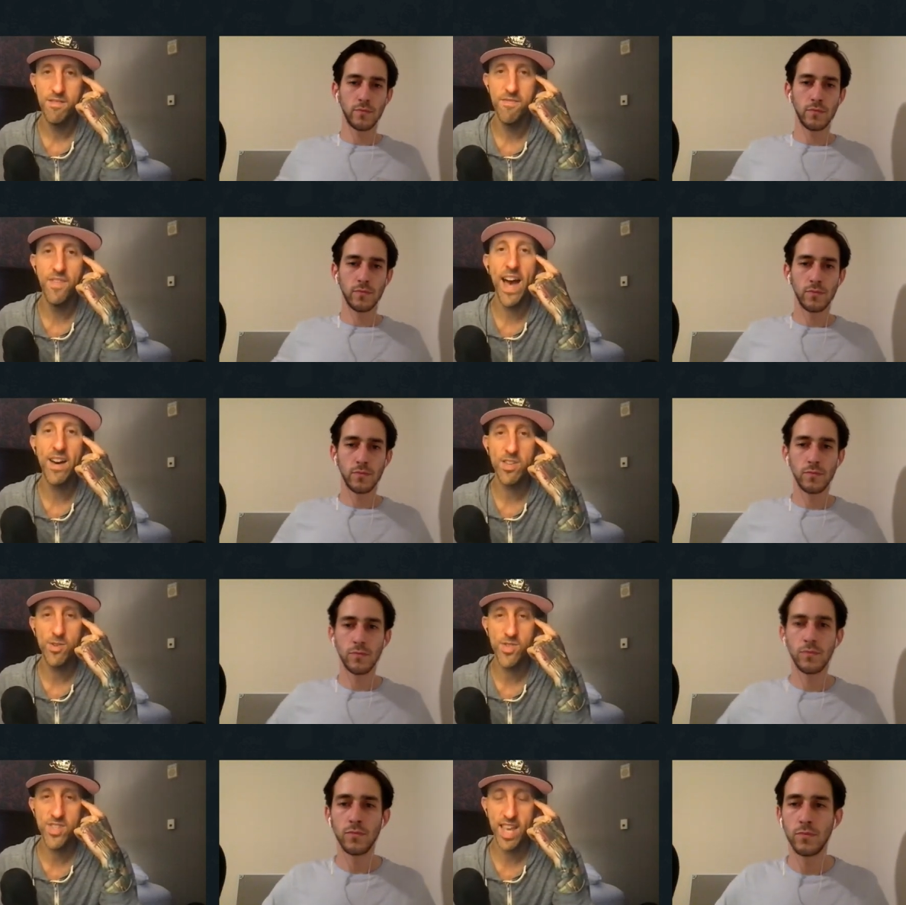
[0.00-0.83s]

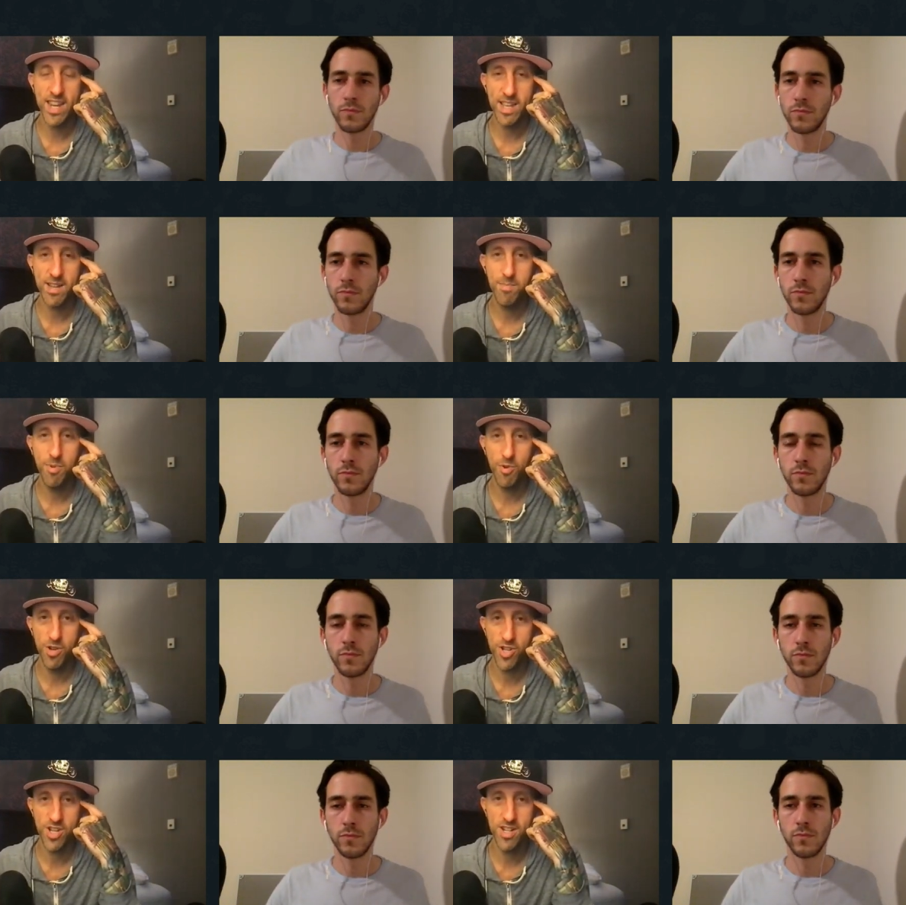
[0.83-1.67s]
Speaker 1: value setting
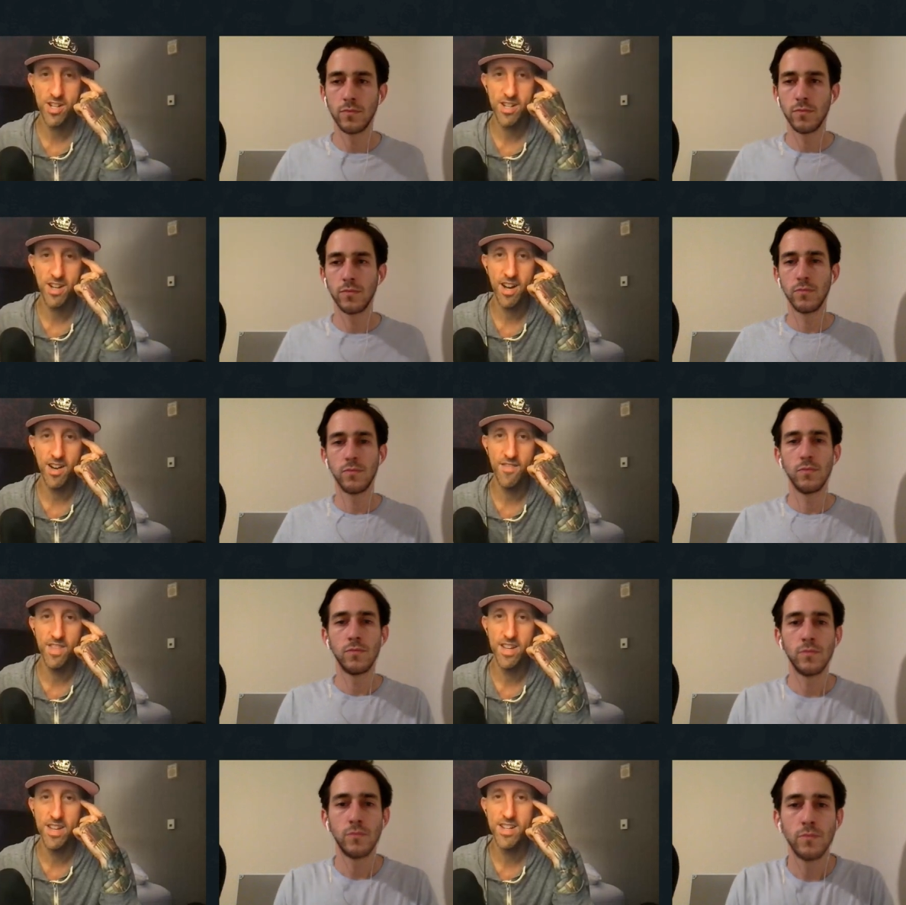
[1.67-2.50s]
portion of
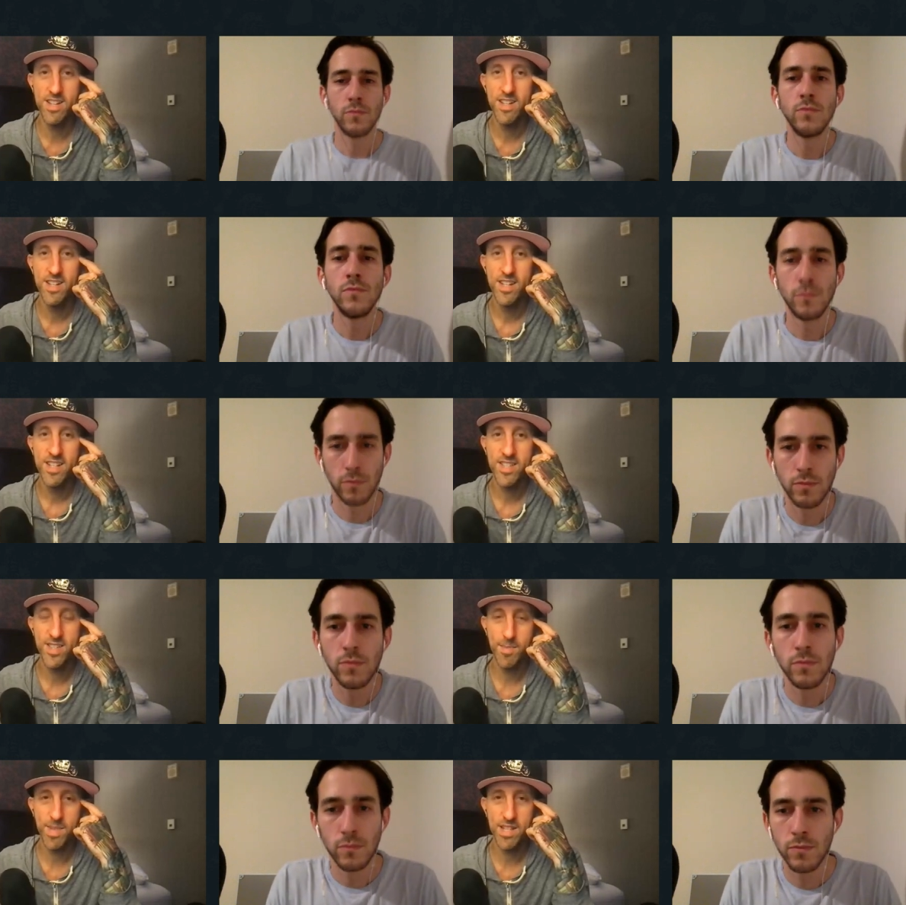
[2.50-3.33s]
the
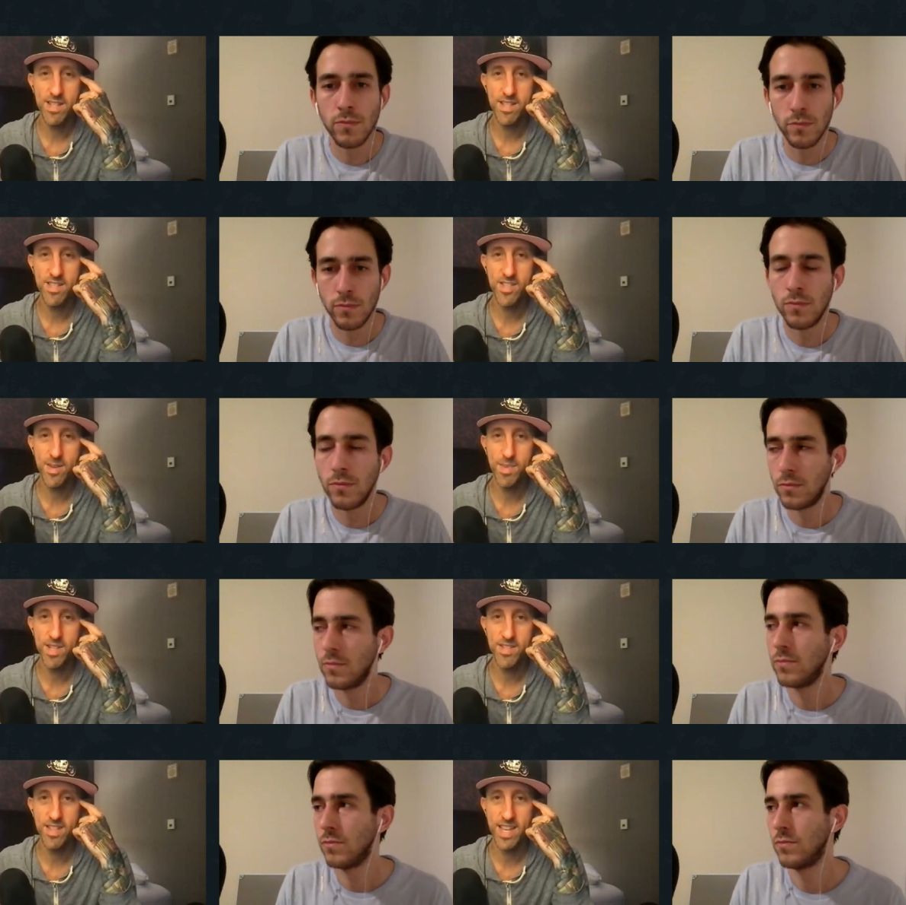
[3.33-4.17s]
Simmons
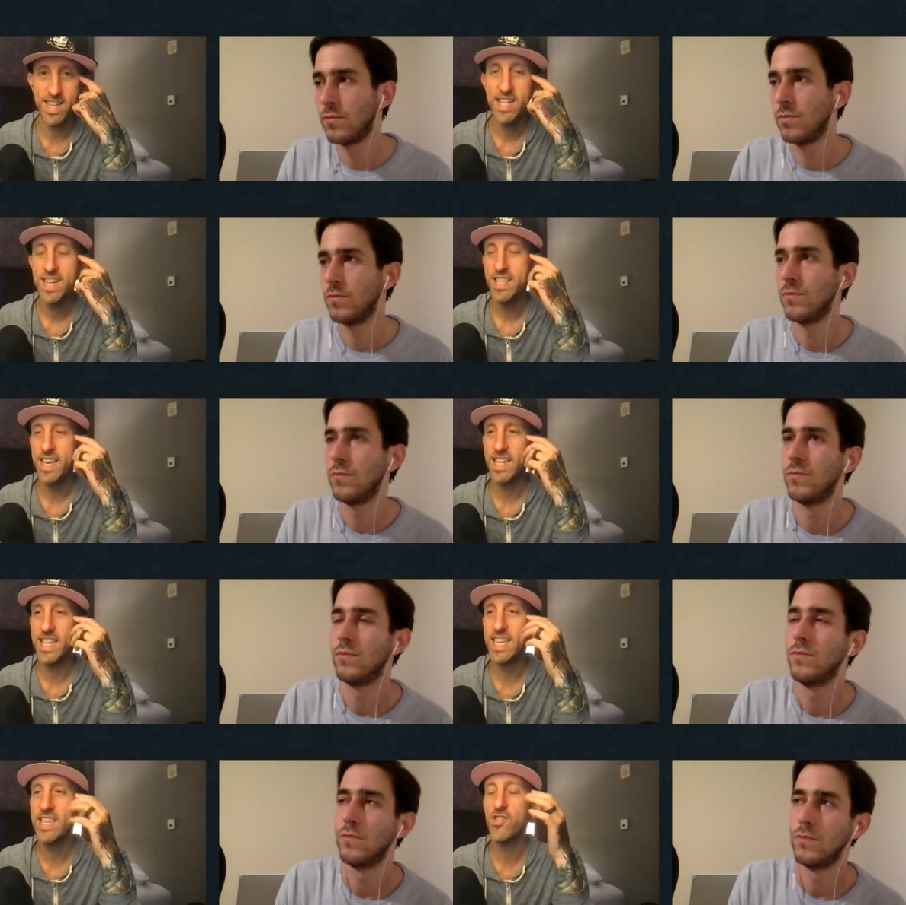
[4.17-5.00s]
Simmons like that
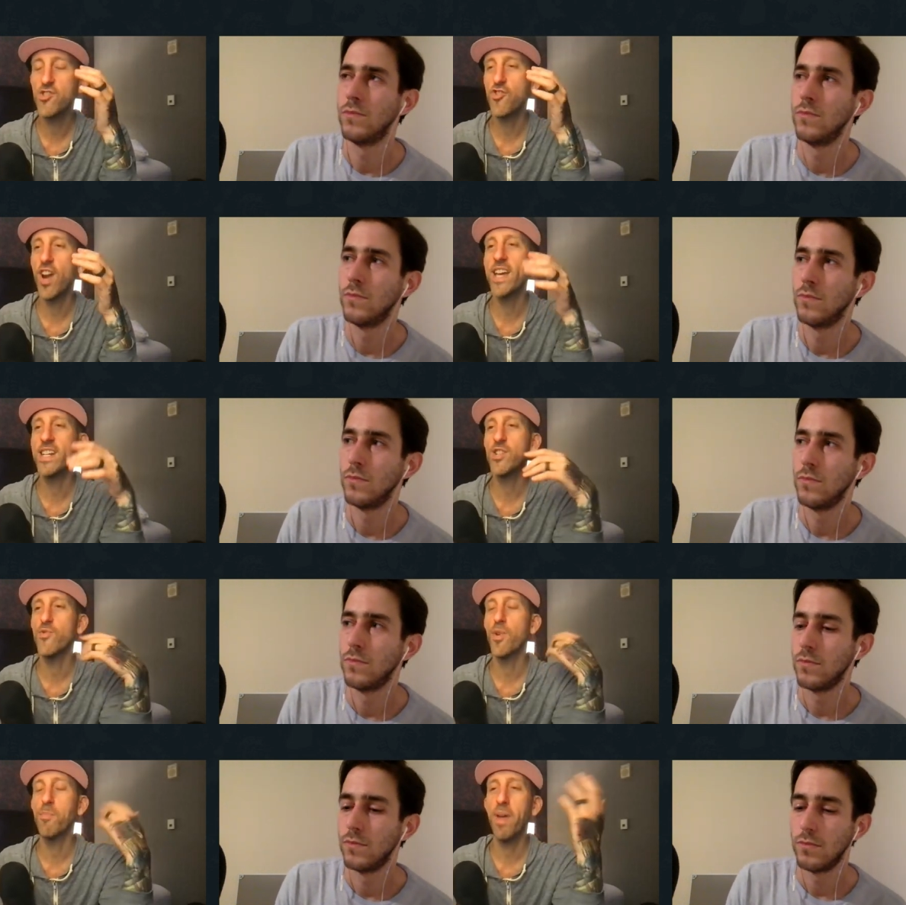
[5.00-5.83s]
he's trying
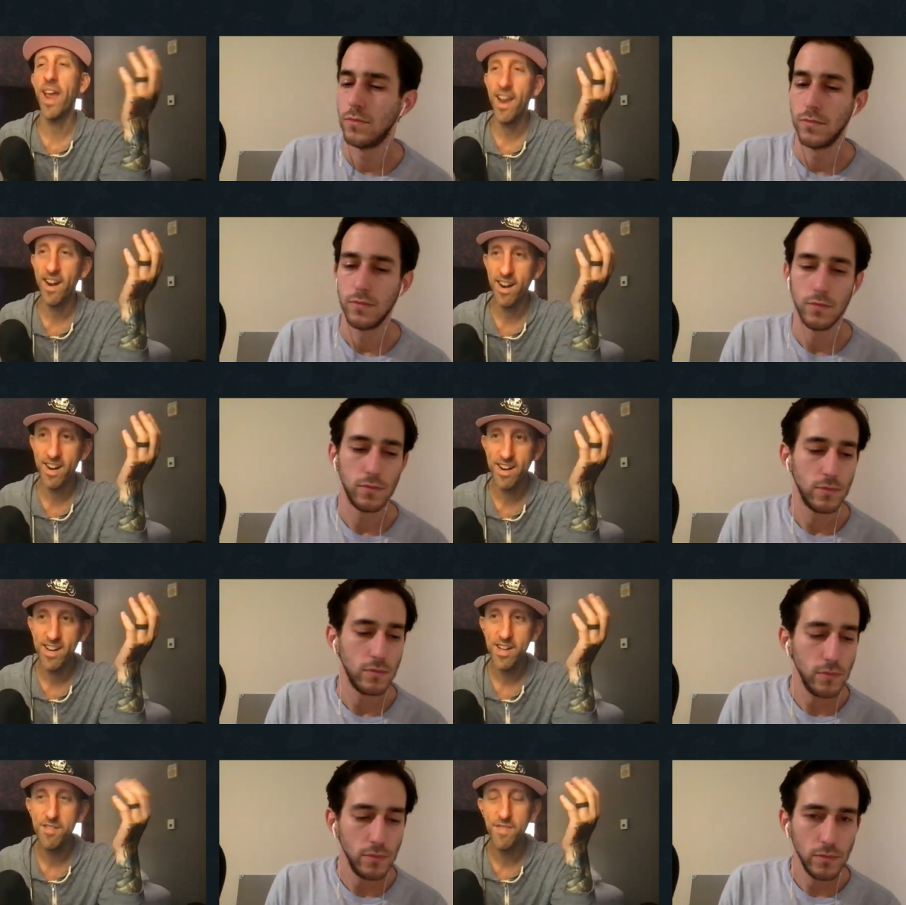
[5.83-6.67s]
to repair
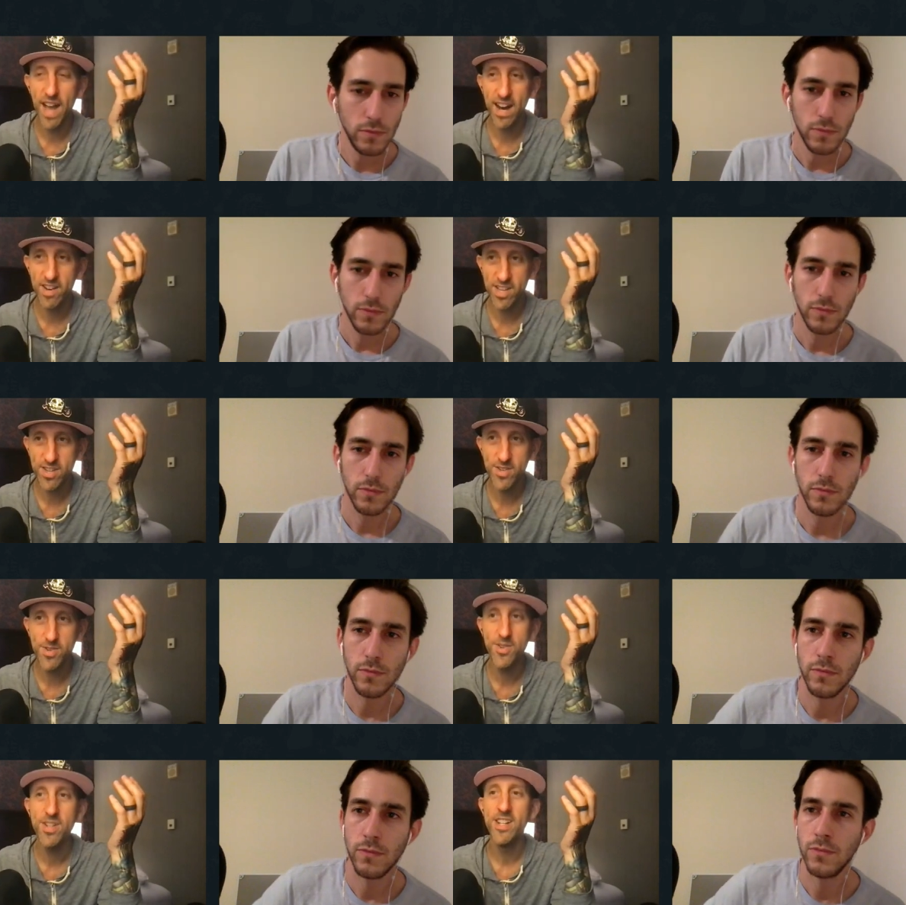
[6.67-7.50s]

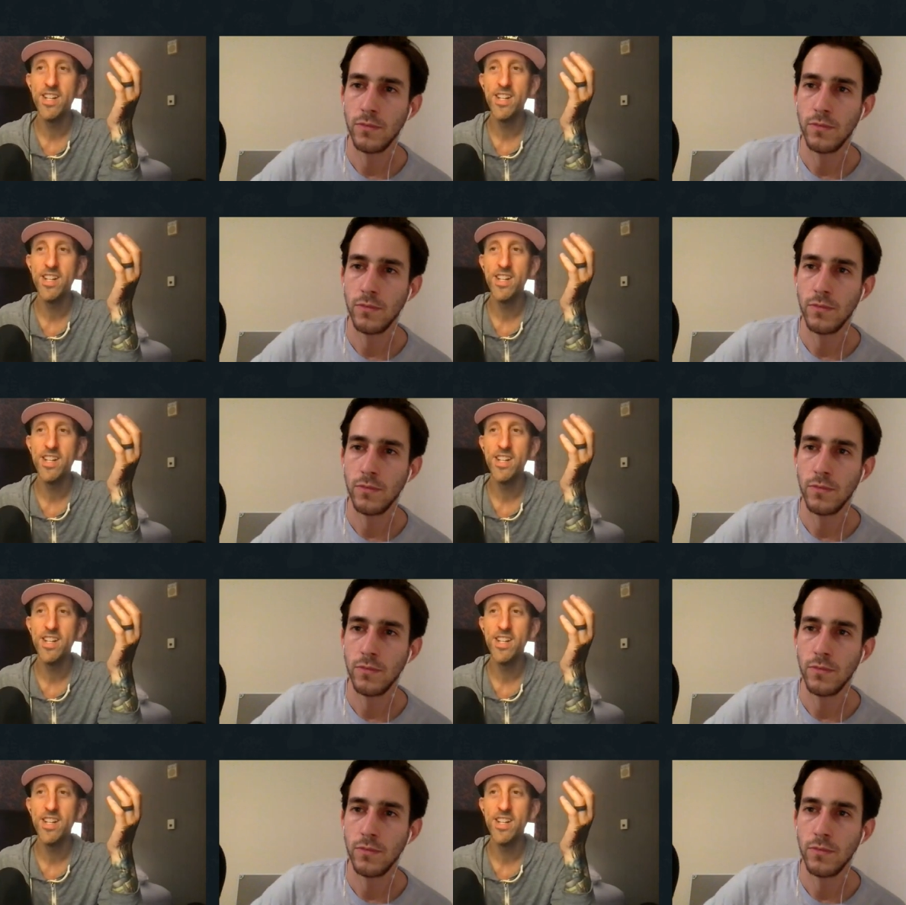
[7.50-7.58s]
value